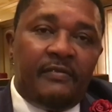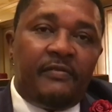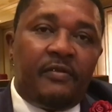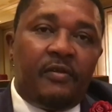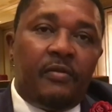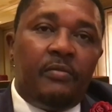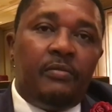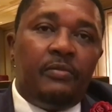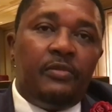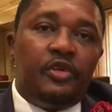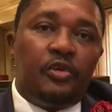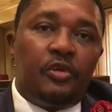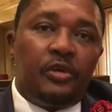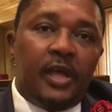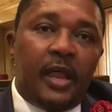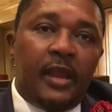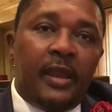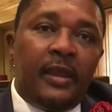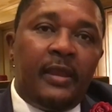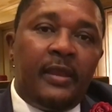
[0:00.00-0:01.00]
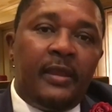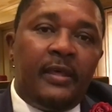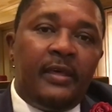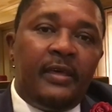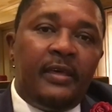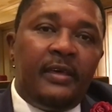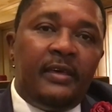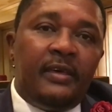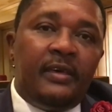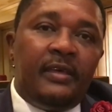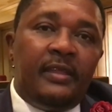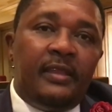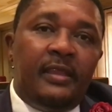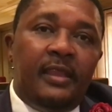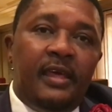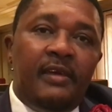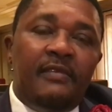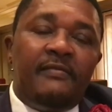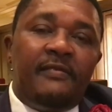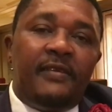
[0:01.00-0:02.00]
from Jordan.
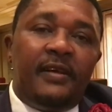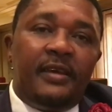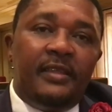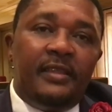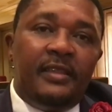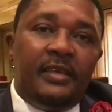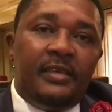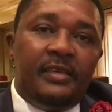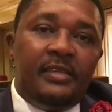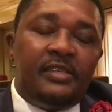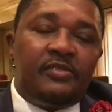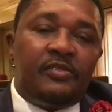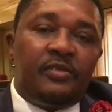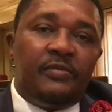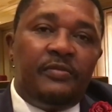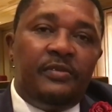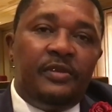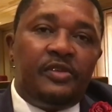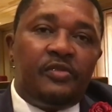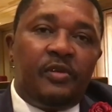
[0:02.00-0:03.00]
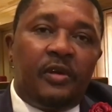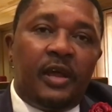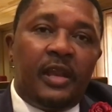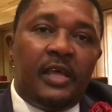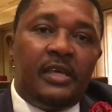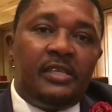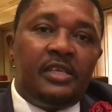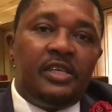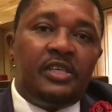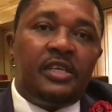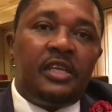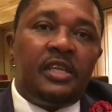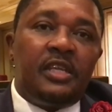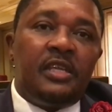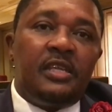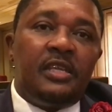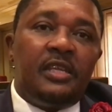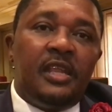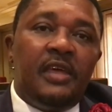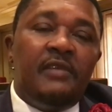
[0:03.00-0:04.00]
Never in the history of this organization
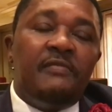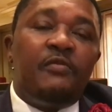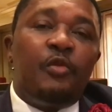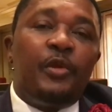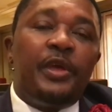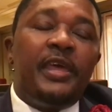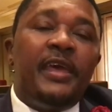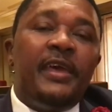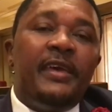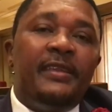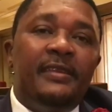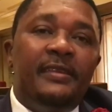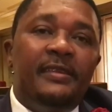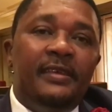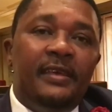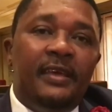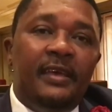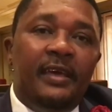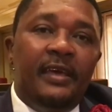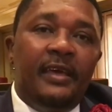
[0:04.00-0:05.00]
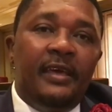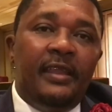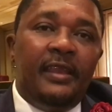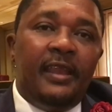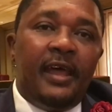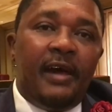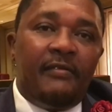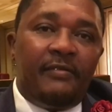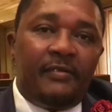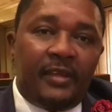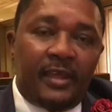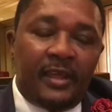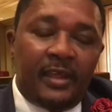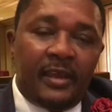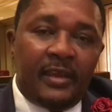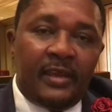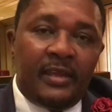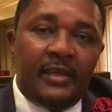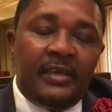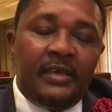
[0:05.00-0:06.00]
have we had an
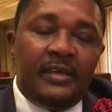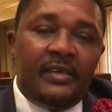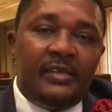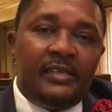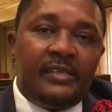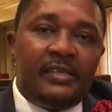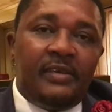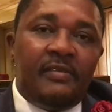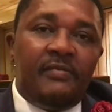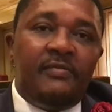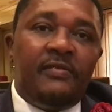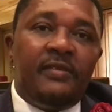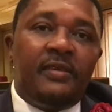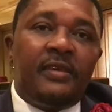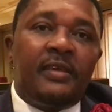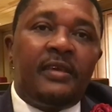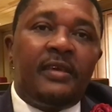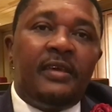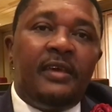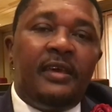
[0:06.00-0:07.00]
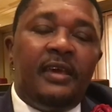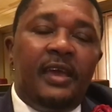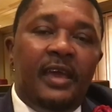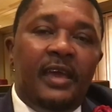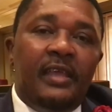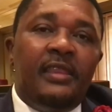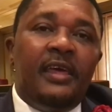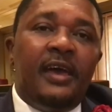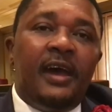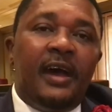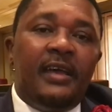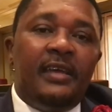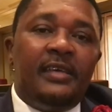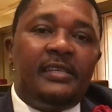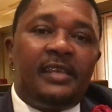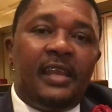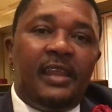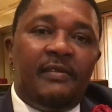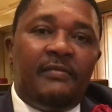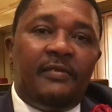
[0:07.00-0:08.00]
African serving at the
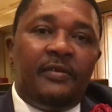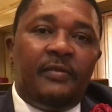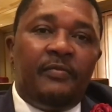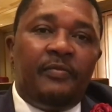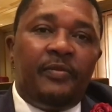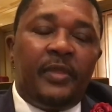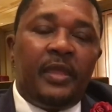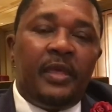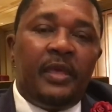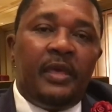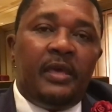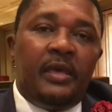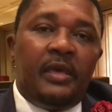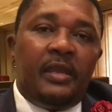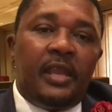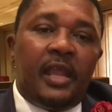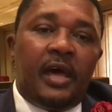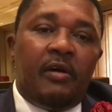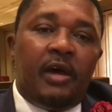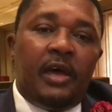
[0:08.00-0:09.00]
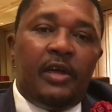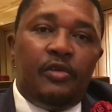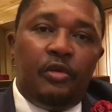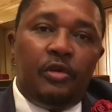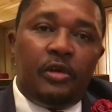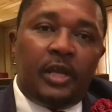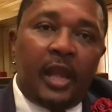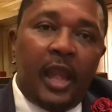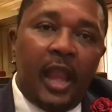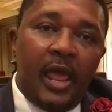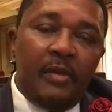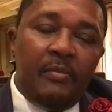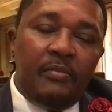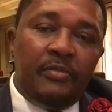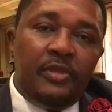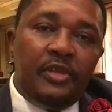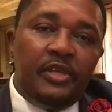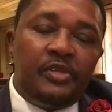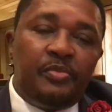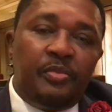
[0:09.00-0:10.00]
highest level. Now, I don't
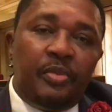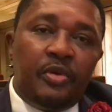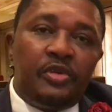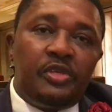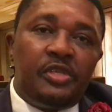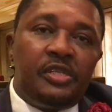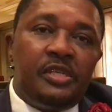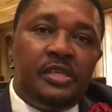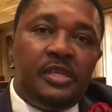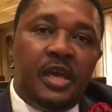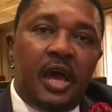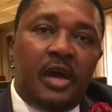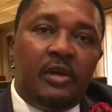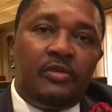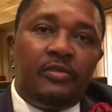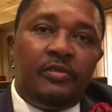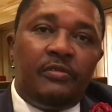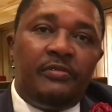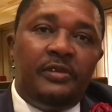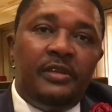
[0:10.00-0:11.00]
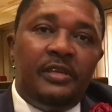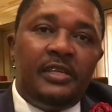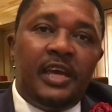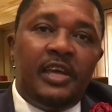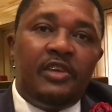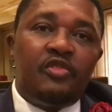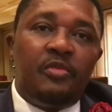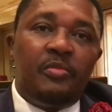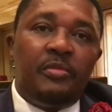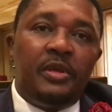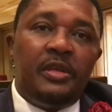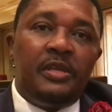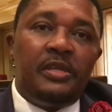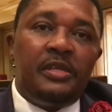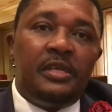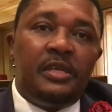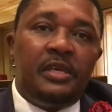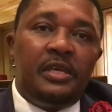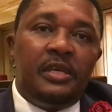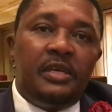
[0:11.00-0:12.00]
claim this post out of entitlement
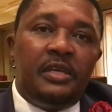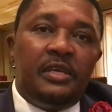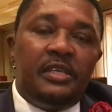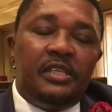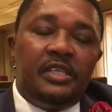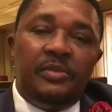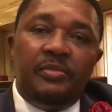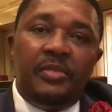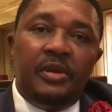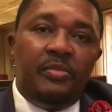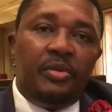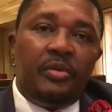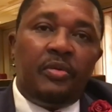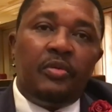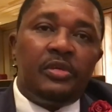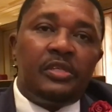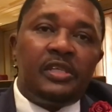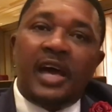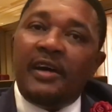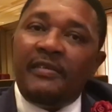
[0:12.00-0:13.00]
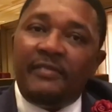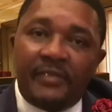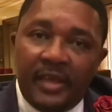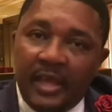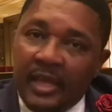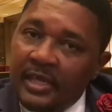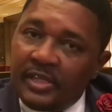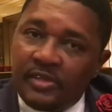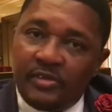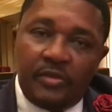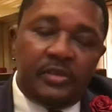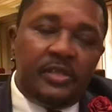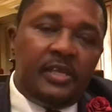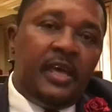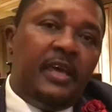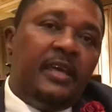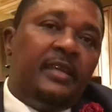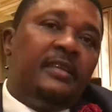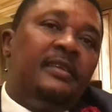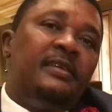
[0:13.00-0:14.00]
simply because Africa has not
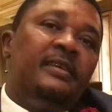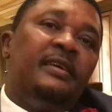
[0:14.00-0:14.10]
had